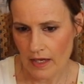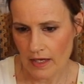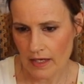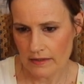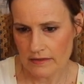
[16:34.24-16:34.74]

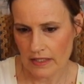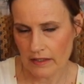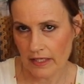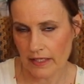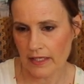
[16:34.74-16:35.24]
And
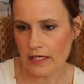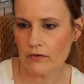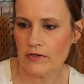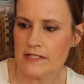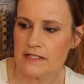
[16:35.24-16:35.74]
I
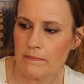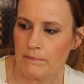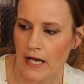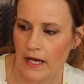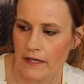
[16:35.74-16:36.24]
increased
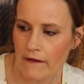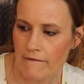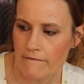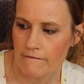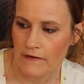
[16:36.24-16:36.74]
it by,
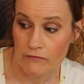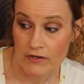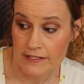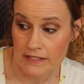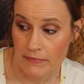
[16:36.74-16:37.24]
I
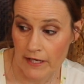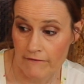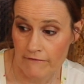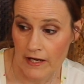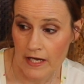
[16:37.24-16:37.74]
raised it by
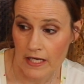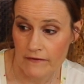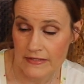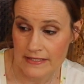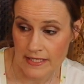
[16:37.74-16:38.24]

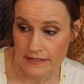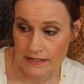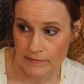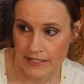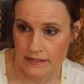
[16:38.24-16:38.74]
5
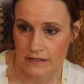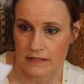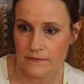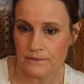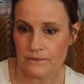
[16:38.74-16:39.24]

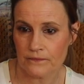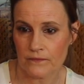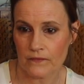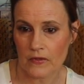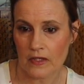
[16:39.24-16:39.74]
centimetres.
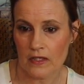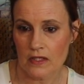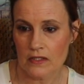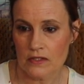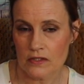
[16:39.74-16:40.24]

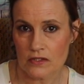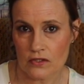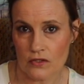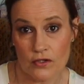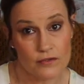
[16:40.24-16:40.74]

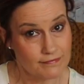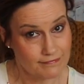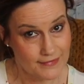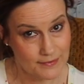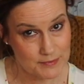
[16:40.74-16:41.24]
So
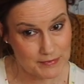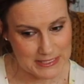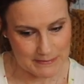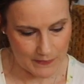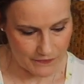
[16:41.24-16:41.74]
I was
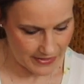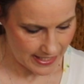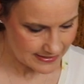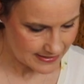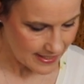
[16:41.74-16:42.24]
pleased about
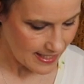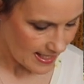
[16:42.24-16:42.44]
that.